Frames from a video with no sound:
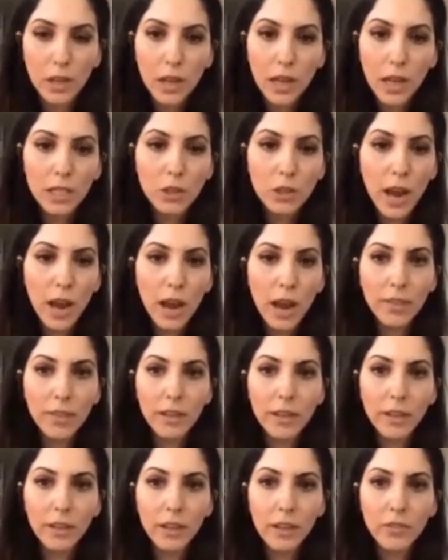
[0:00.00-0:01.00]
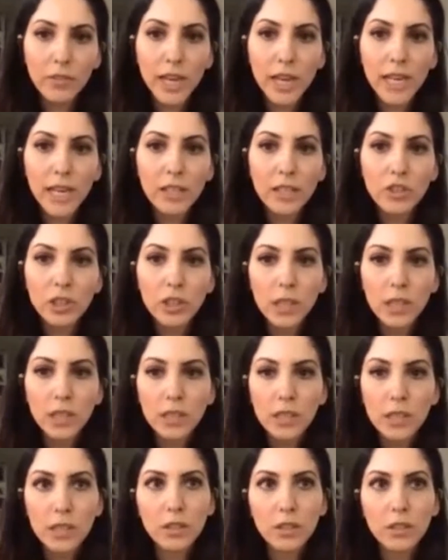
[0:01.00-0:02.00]
And so our theory of change
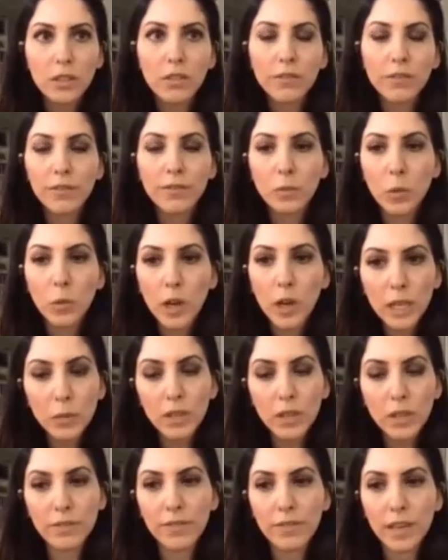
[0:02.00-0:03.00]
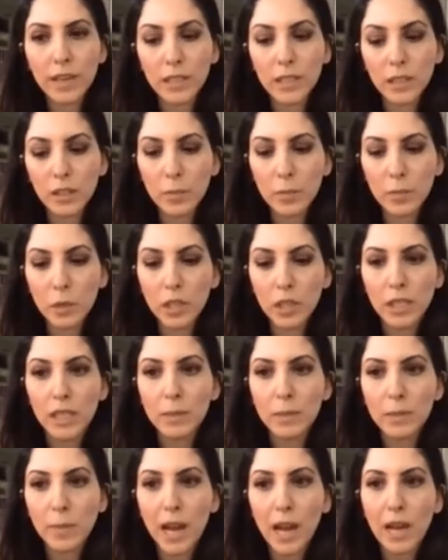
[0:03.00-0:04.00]
consists of working with affected
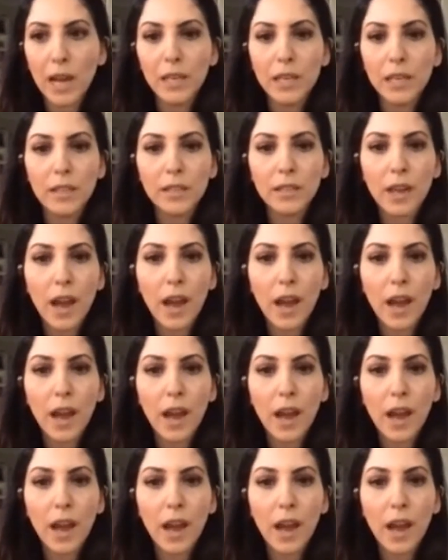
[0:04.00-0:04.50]
communities, partners,